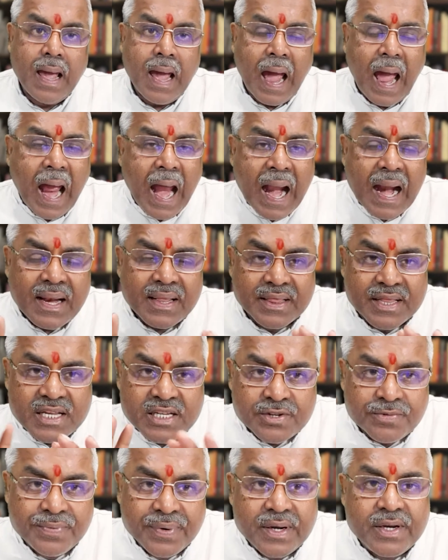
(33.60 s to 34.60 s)
And
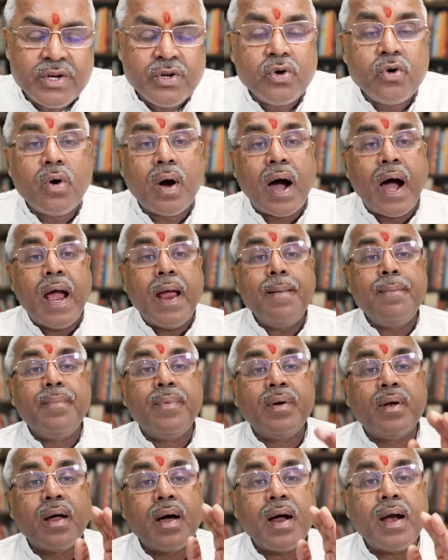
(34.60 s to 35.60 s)
this video, I
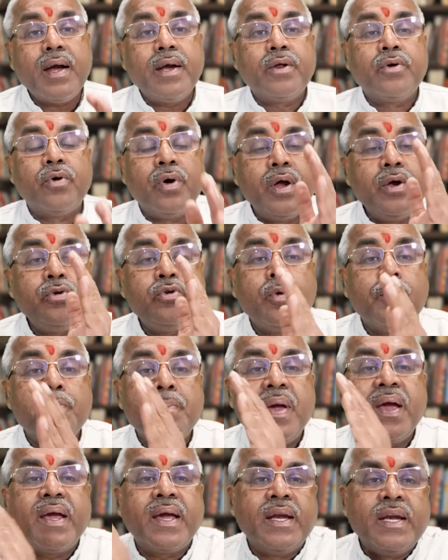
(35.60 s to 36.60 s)
am not going to
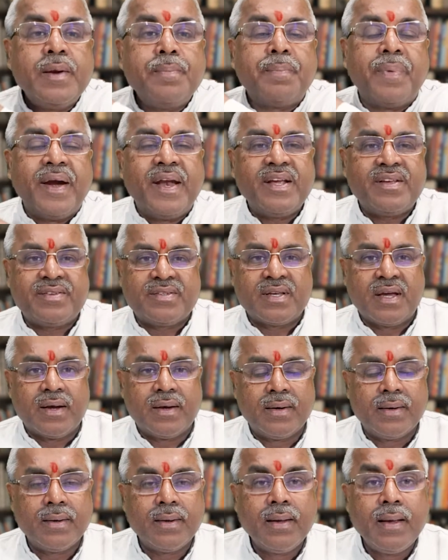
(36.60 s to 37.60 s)
make any
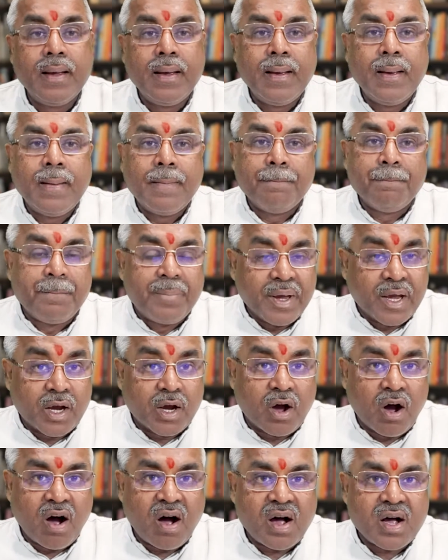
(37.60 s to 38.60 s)
prediction
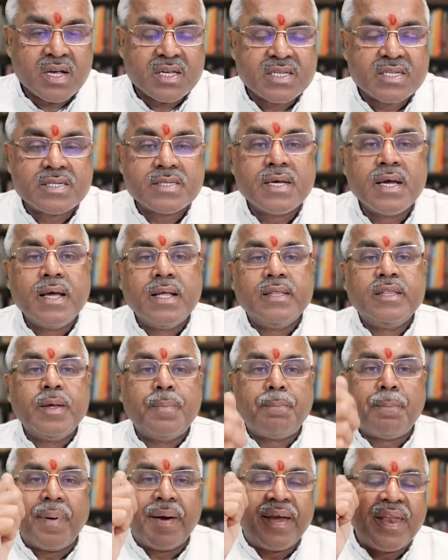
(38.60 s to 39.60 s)
because the
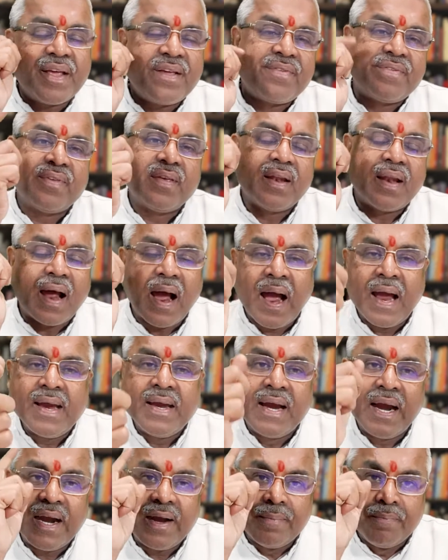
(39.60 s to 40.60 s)
prediction I
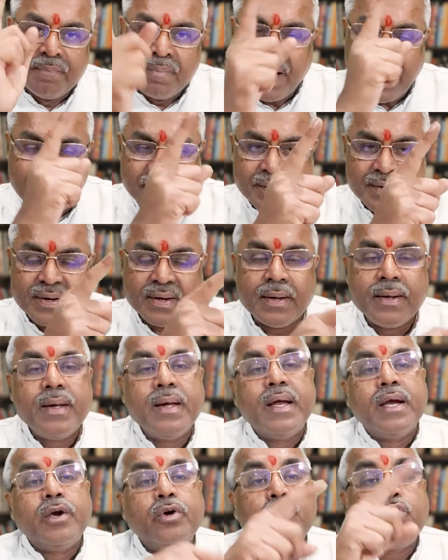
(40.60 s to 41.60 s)
had made
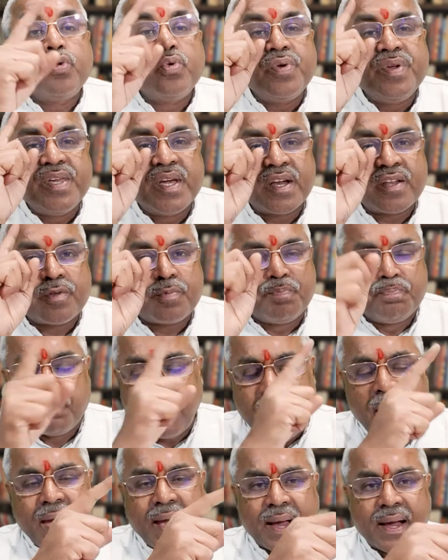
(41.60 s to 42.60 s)
2 years
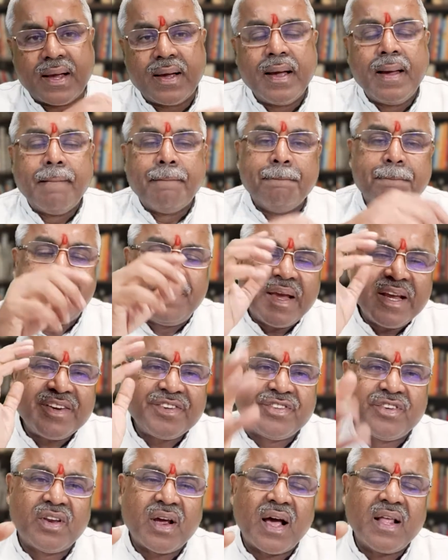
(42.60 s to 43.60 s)
back,
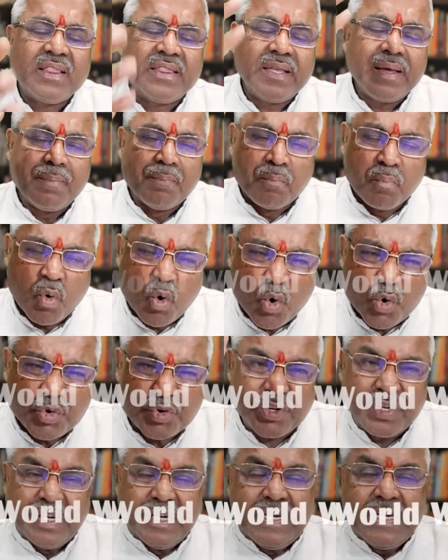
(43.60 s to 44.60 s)
based on the most
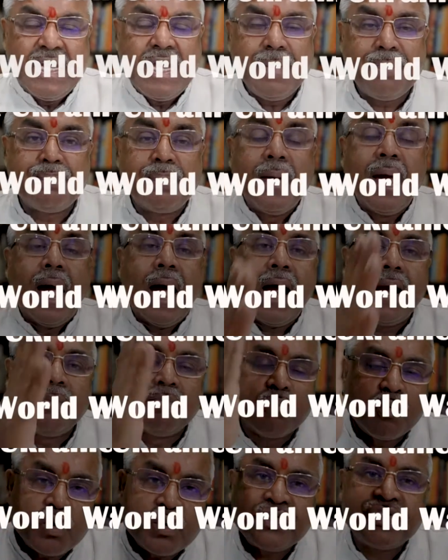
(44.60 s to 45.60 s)
deep and
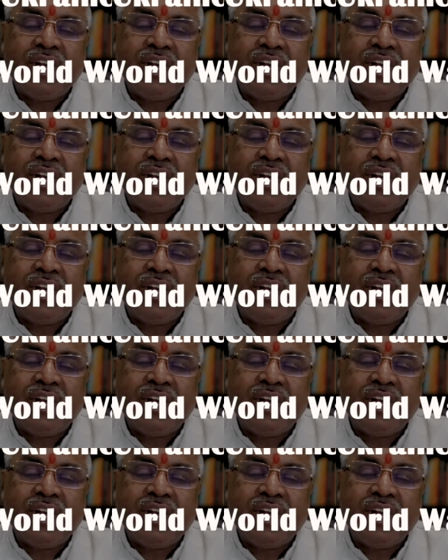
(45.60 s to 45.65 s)
most